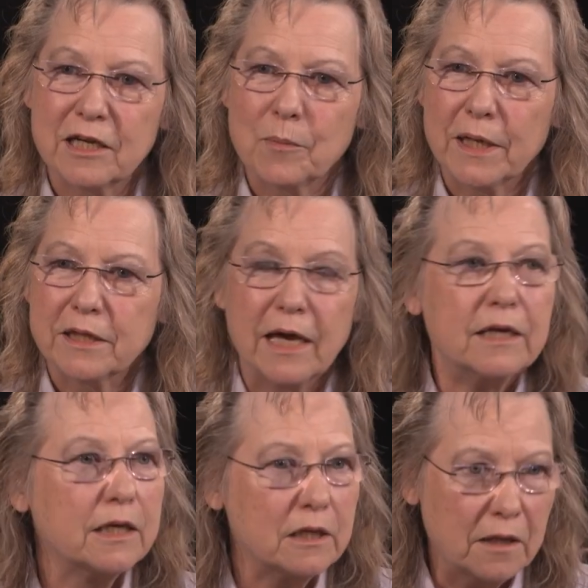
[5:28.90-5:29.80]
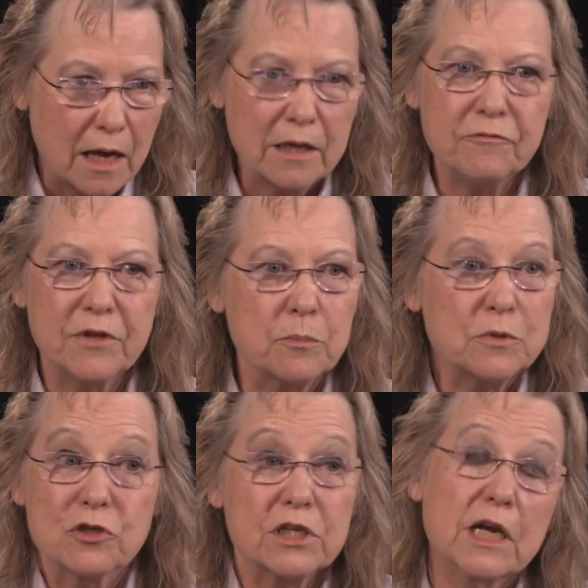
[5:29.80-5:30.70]
about that. And a lot of them
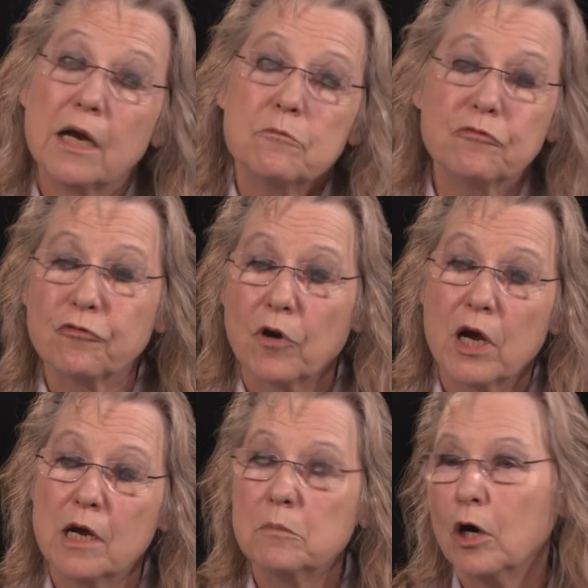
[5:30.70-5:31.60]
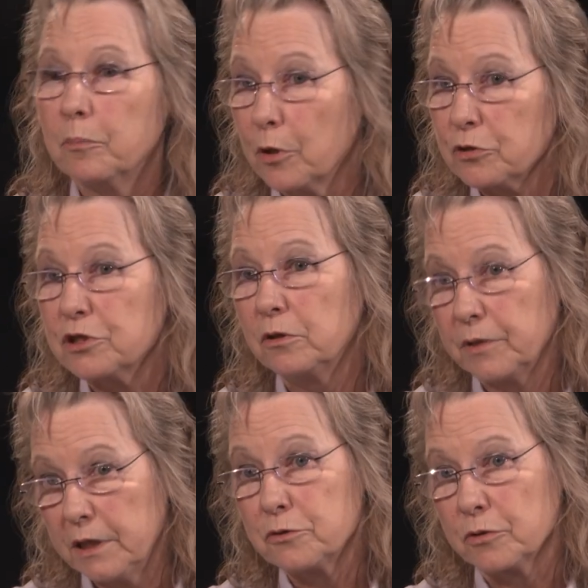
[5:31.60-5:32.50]
just come from our personal
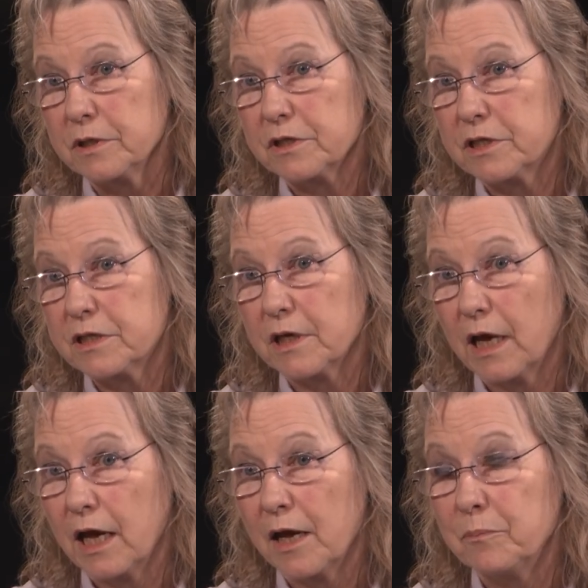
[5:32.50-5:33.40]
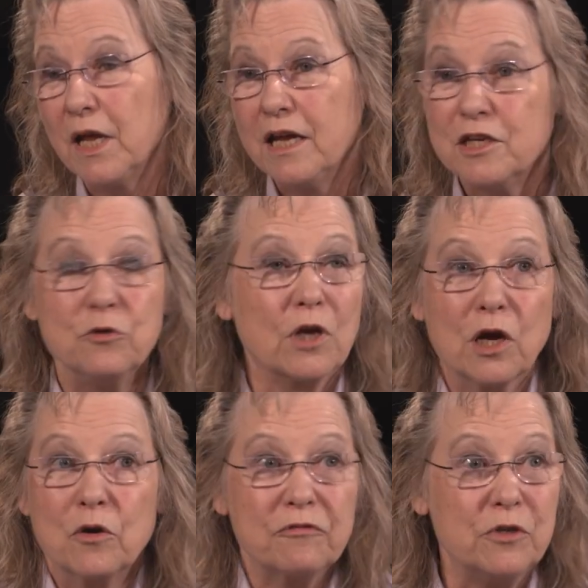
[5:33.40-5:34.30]
interests. Um, you
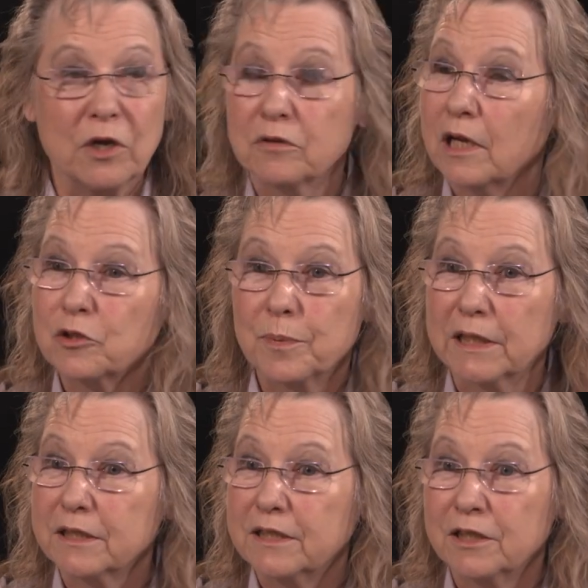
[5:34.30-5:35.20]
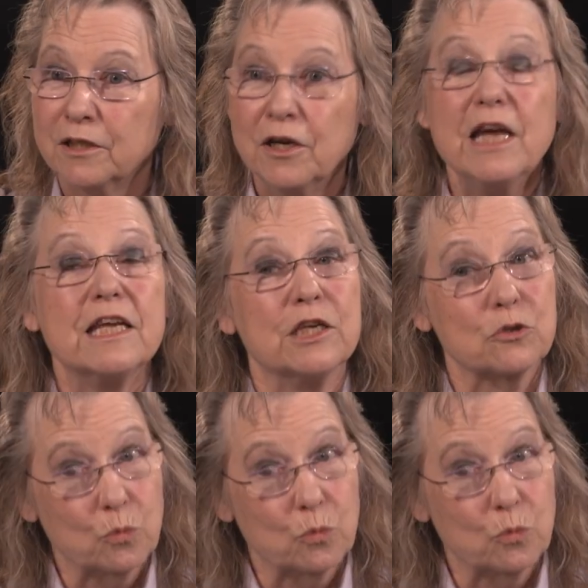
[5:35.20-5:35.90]
know, if you know Dr. Pelletier, he is